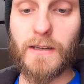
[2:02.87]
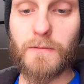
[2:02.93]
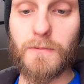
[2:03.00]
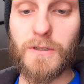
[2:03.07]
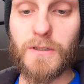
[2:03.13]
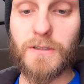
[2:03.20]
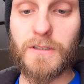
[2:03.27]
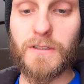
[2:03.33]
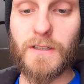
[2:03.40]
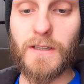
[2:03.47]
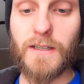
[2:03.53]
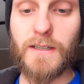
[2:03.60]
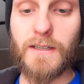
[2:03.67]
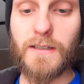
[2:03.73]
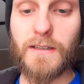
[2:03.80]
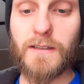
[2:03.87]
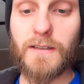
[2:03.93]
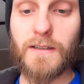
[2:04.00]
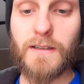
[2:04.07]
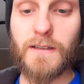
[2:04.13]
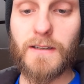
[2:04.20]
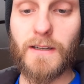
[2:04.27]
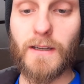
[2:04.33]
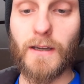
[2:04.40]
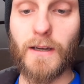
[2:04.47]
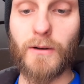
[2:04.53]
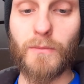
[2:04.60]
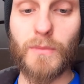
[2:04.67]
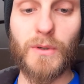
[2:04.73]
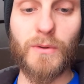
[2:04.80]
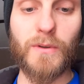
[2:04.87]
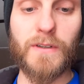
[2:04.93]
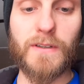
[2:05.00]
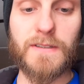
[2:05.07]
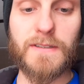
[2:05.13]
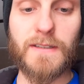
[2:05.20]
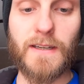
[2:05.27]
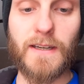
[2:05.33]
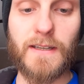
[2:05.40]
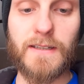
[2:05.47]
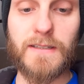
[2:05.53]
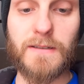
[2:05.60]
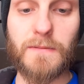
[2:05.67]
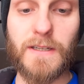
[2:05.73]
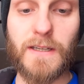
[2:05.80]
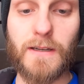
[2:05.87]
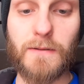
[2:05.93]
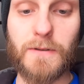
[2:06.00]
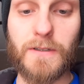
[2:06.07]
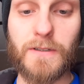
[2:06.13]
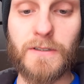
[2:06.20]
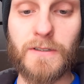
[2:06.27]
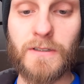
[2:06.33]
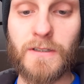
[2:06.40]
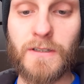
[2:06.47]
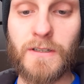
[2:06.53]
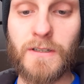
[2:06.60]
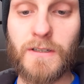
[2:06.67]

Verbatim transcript: damage, eight outbuildings that had some damage,